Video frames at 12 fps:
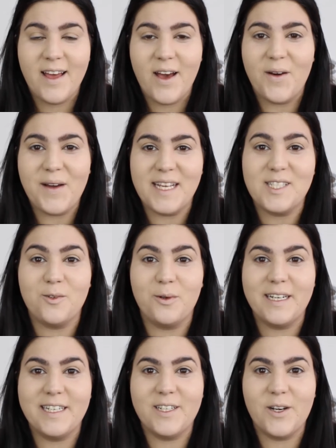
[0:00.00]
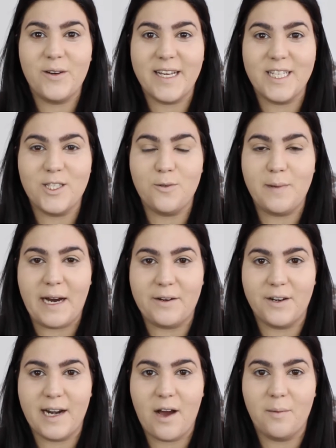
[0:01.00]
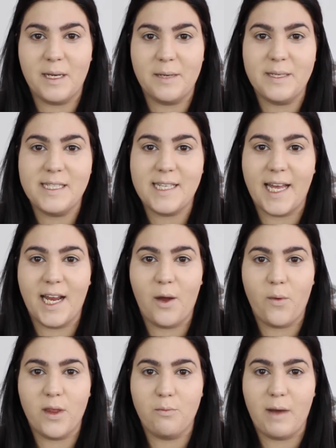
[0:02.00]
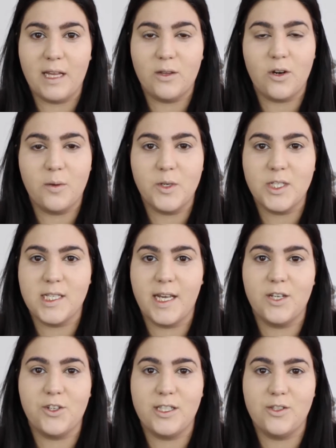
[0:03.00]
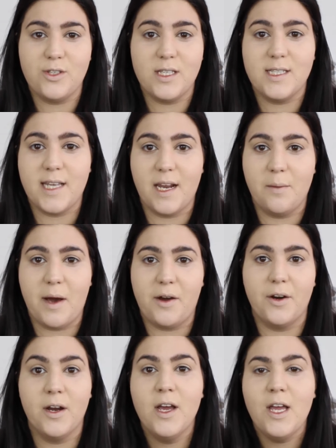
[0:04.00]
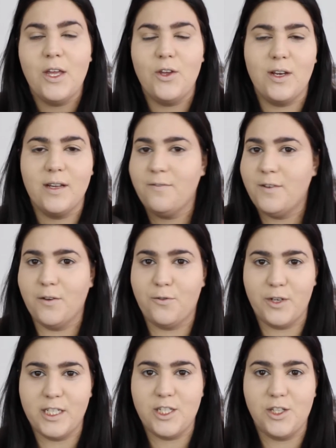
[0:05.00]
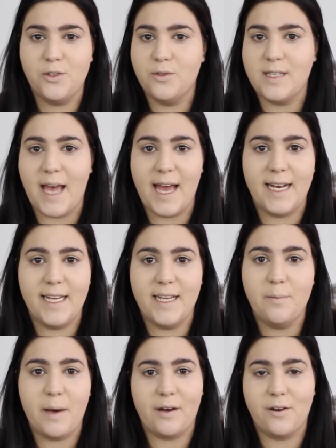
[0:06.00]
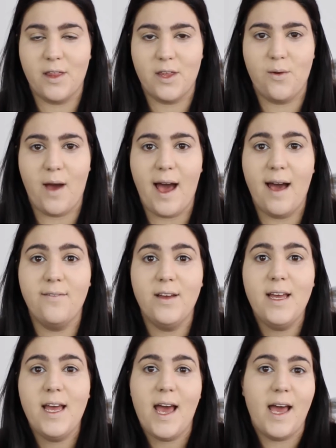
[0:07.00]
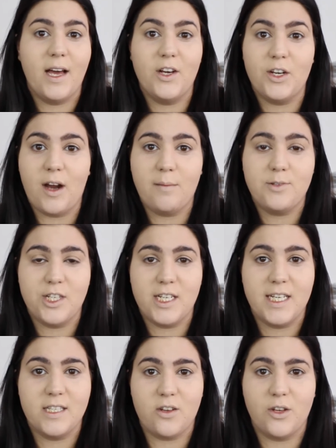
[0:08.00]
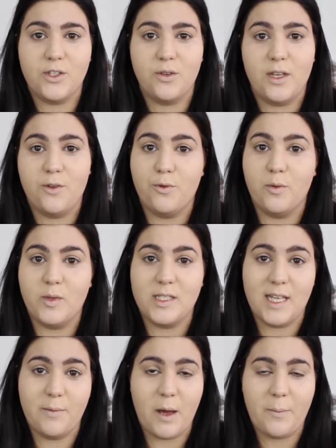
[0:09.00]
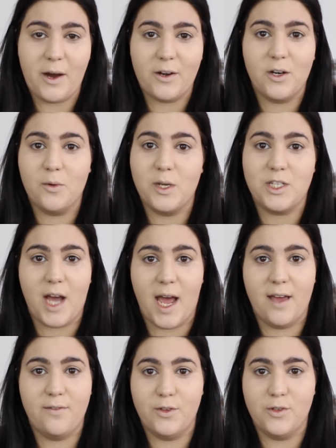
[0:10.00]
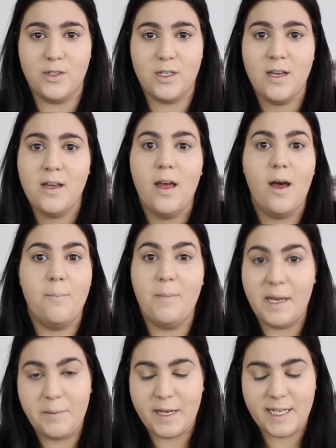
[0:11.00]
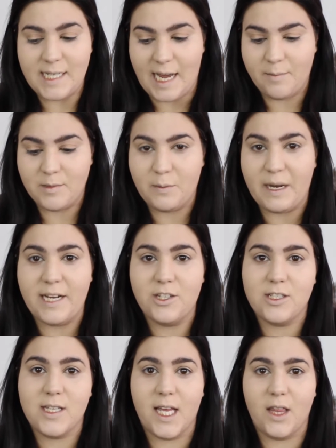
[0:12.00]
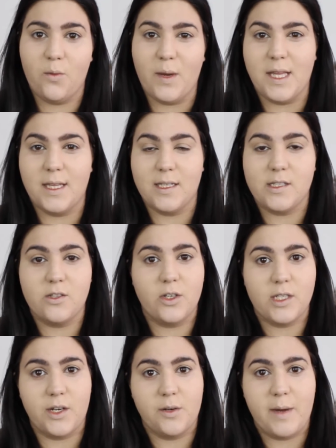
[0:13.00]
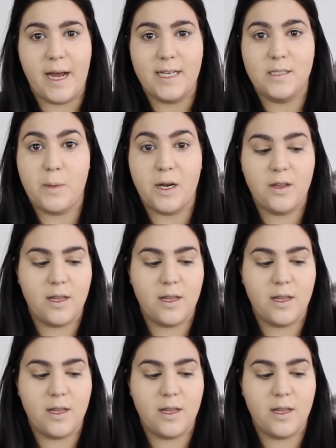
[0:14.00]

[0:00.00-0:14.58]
Okay, so we're going to go into powder now. I'm going to be setting with my Laura Mercier translucent setting powder. You can feel free to use any powder that you have, A good option is also the Rimmel Stay Matte Powder, which I have used many times, but I just like the way that this looks under my eyes better